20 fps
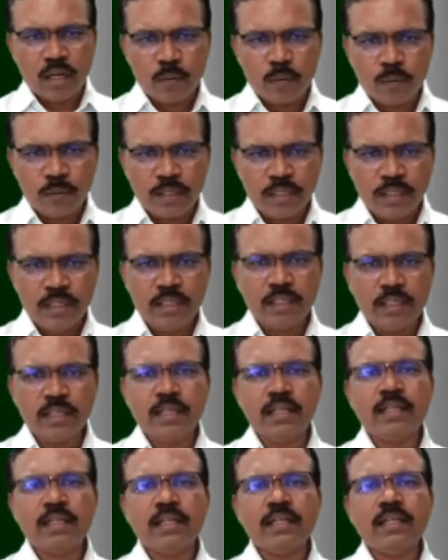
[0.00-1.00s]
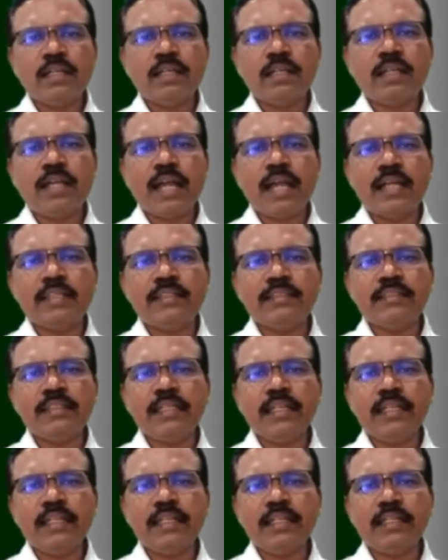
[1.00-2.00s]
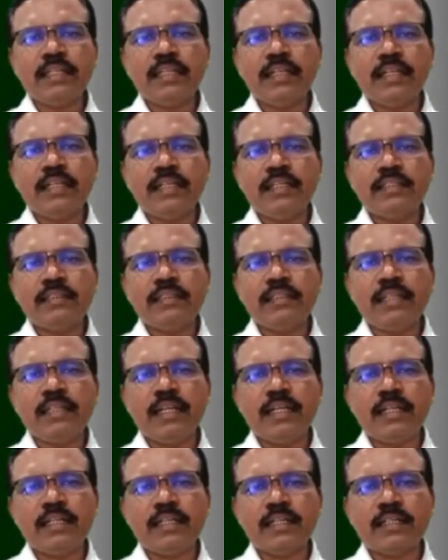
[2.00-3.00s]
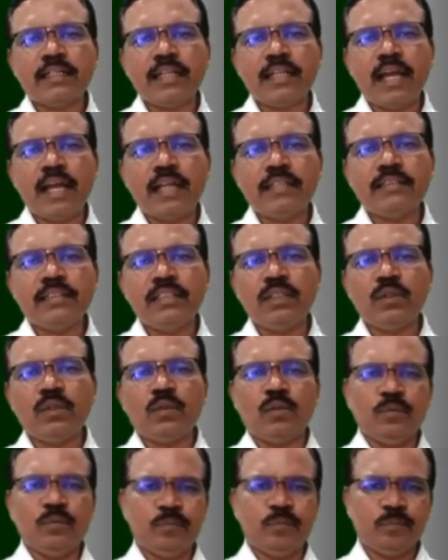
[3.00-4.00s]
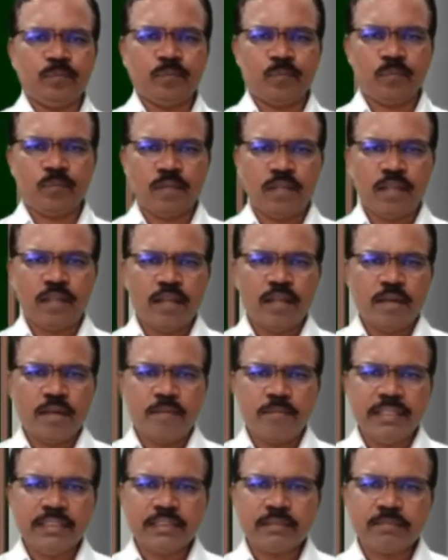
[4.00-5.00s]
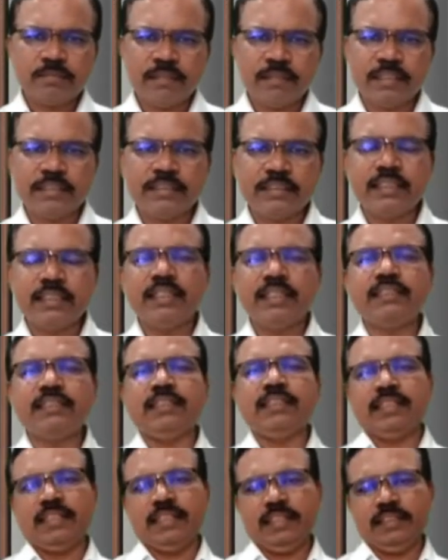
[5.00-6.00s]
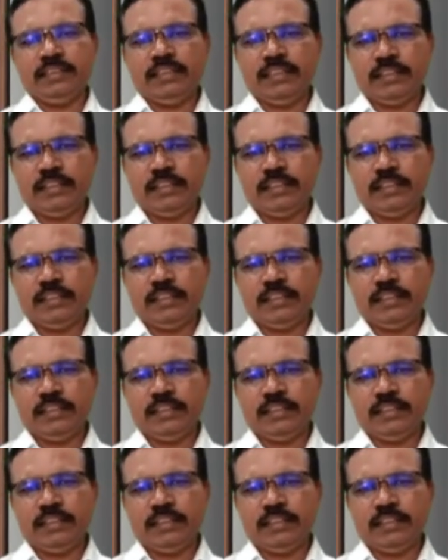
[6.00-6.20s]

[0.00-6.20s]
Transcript: here tangent, it is greater than 0, means function is increasing.